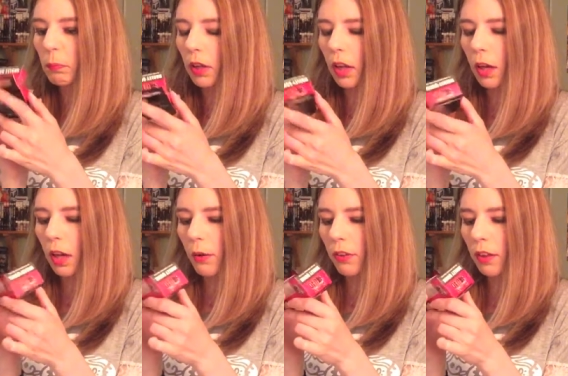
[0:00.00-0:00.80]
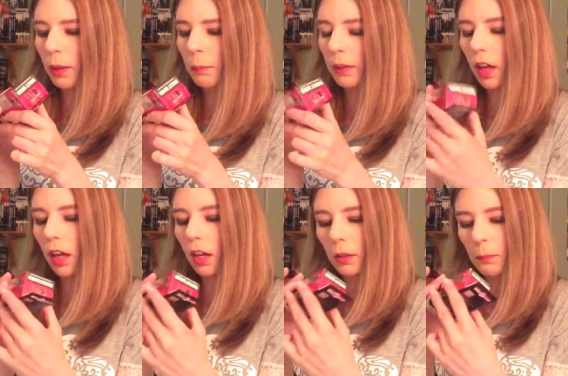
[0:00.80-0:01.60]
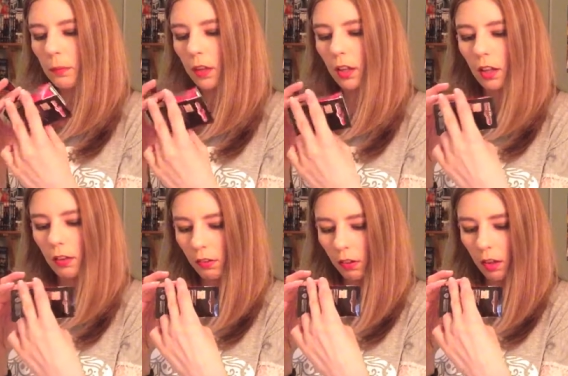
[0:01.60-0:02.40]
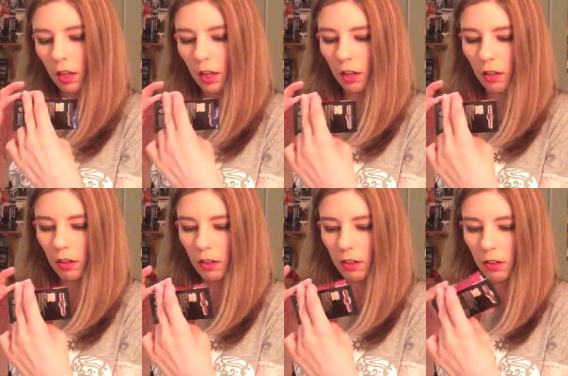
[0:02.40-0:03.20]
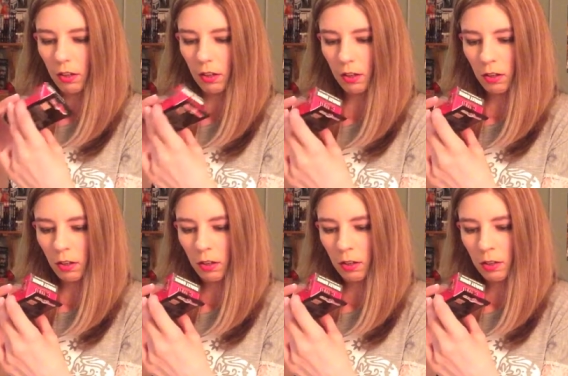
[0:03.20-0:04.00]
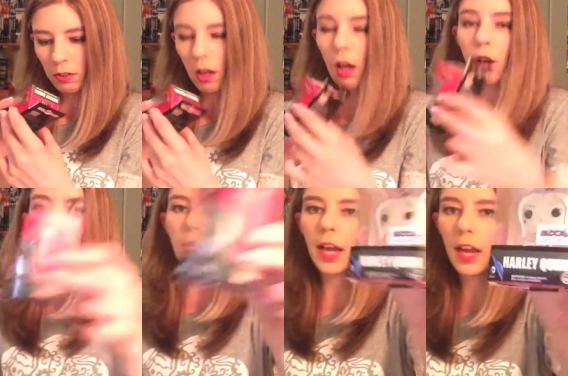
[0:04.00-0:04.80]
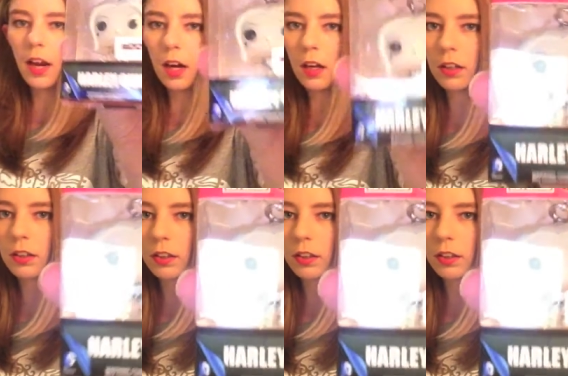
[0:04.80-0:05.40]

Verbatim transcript: Uh, I was gonna say blonde, but it looks like all gray hair.